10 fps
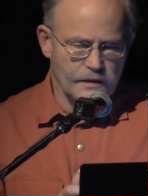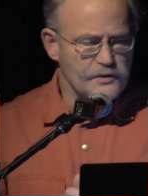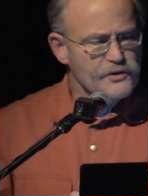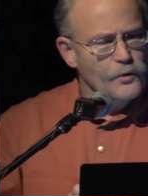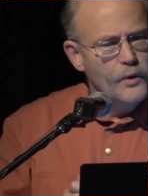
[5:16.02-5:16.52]

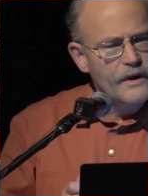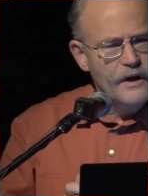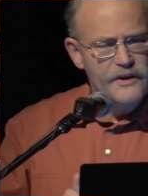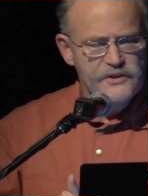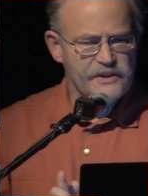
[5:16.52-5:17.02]
So what
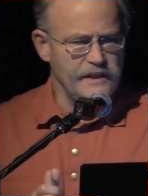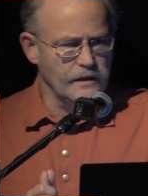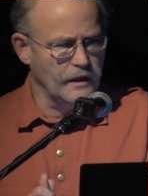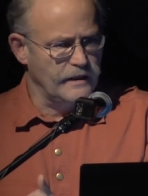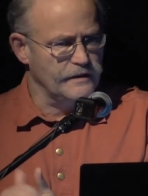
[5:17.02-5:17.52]
are sea
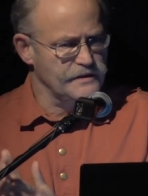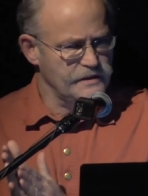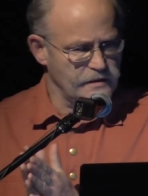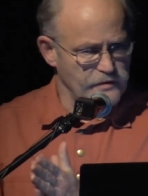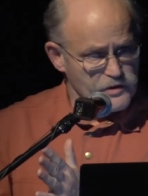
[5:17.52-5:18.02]

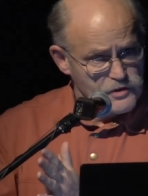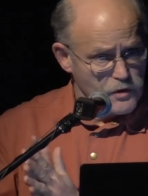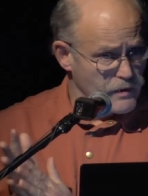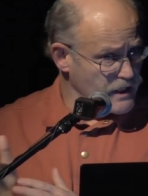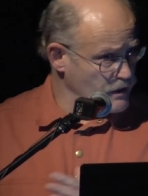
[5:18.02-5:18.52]
otters?
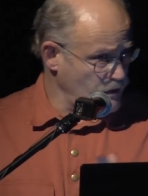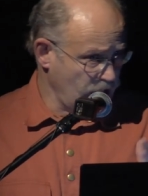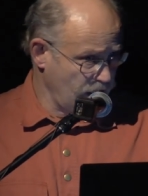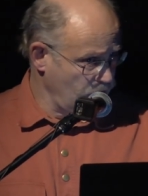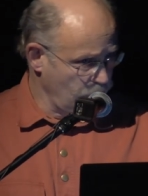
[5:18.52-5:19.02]
So we,
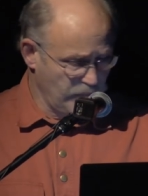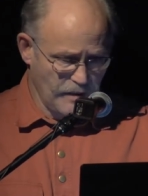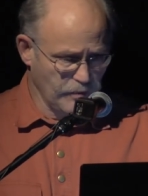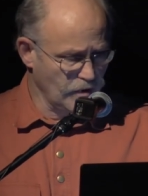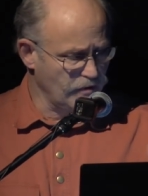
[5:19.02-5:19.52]

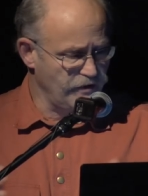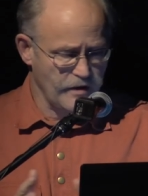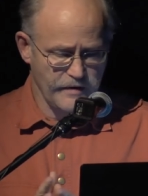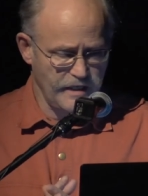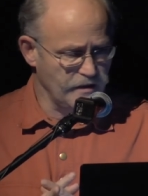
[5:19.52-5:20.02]
people are
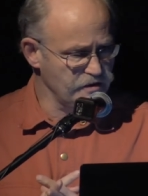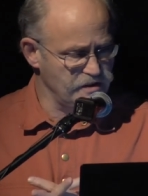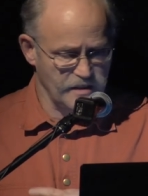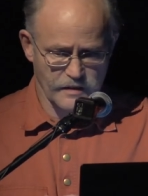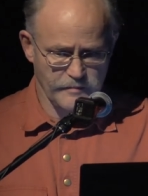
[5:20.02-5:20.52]
very
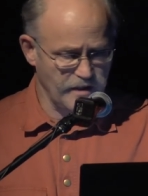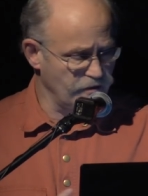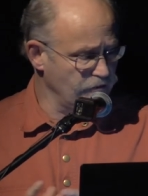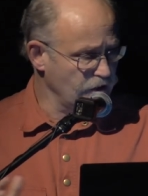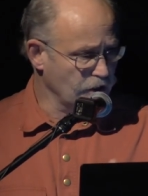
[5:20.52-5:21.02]
interested in them.
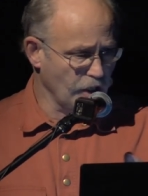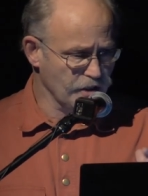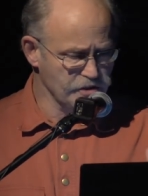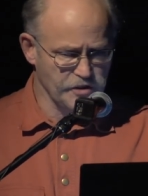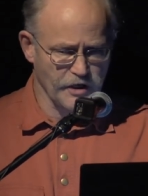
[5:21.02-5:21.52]
They're
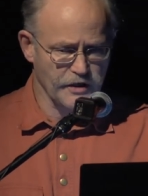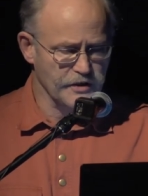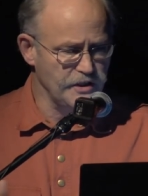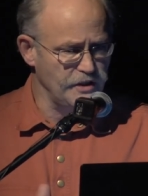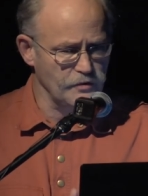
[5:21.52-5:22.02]
gosh
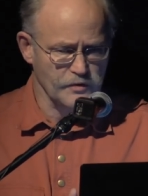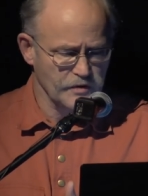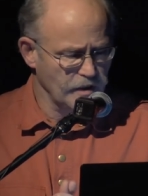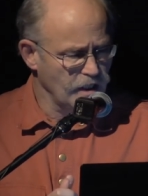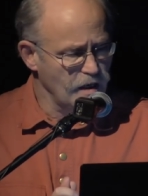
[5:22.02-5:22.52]
darn cute,
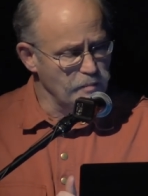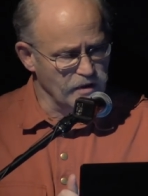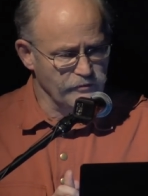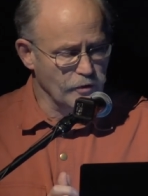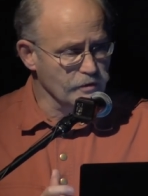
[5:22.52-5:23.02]

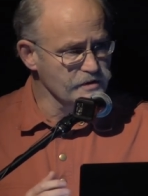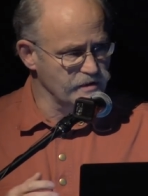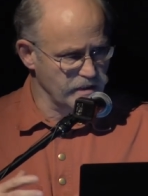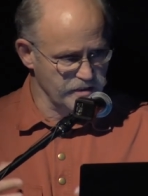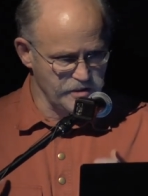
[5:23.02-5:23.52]
but of course
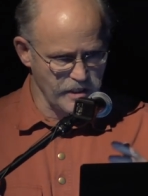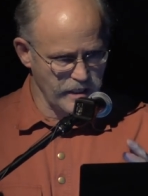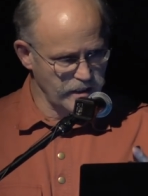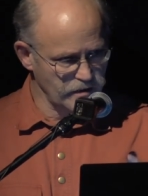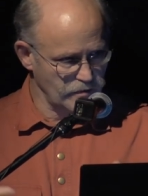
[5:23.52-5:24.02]
they're
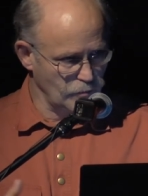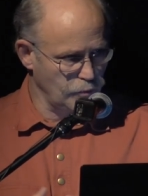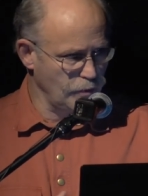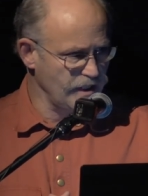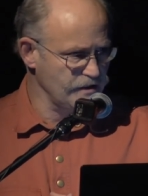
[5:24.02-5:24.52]
giant
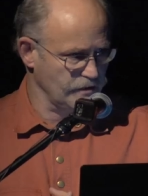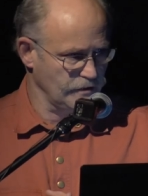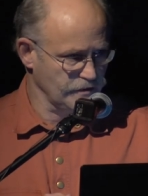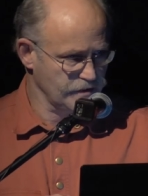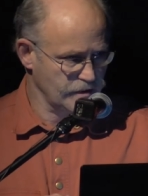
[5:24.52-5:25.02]

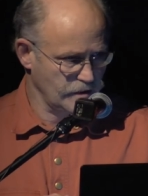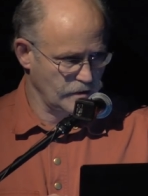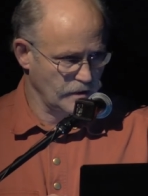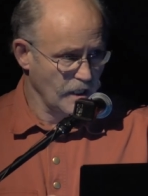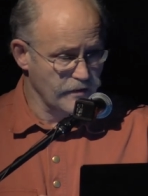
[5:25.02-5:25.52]
weasels.
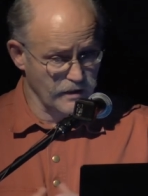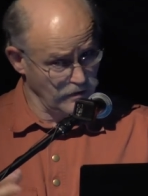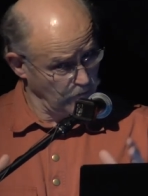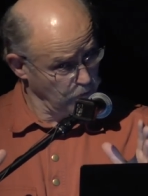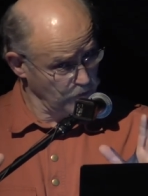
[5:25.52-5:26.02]
They're
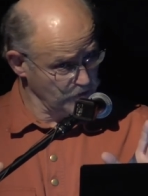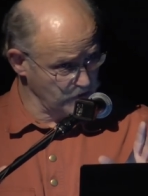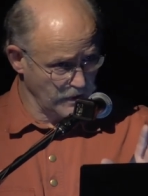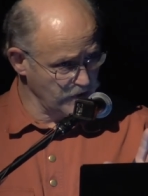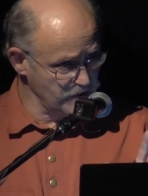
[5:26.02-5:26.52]
the
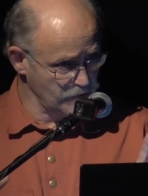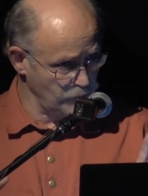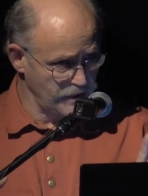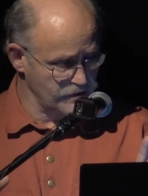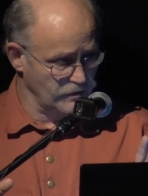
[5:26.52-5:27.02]
world's largest
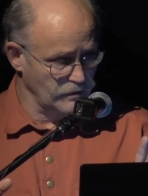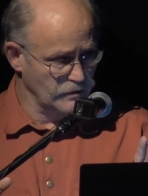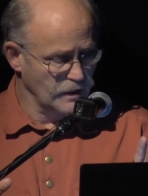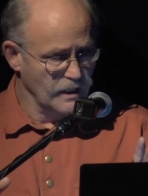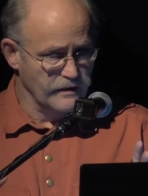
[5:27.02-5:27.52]
weasel.
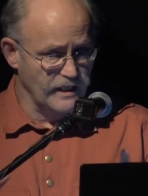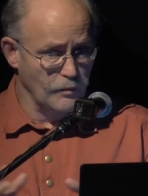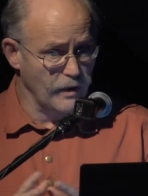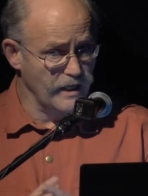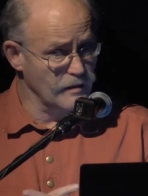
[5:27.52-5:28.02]
They
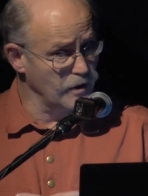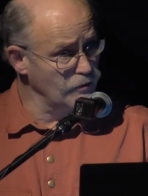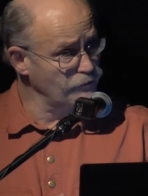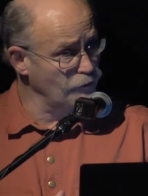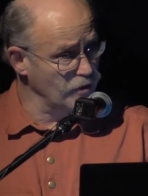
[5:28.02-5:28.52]
weigh
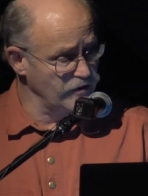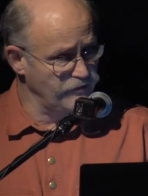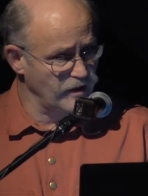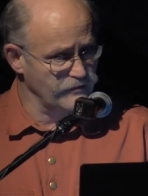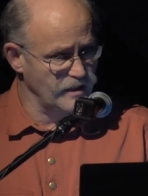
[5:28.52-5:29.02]
about
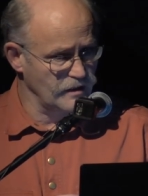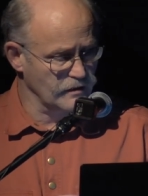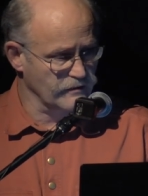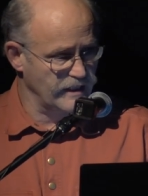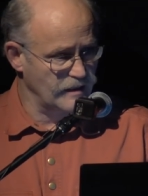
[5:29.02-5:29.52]
45
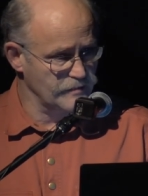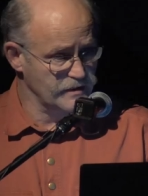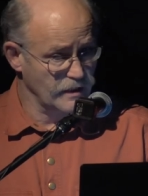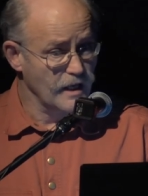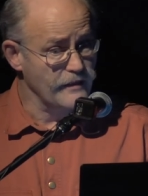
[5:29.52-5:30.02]

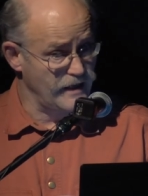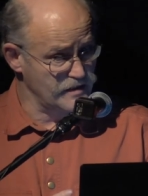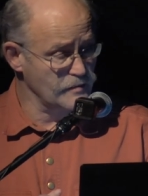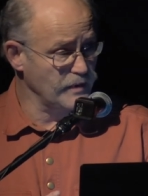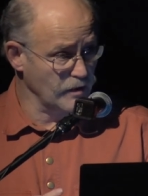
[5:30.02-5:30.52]
kilograms.
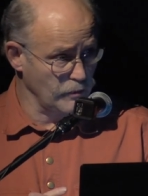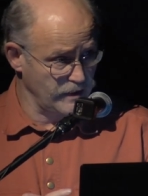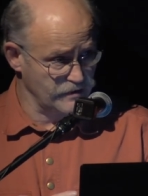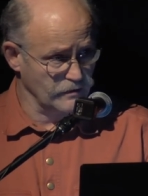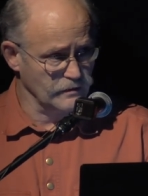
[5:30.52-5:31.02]
That's a big
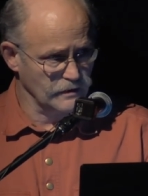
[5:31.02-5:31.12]
weasel.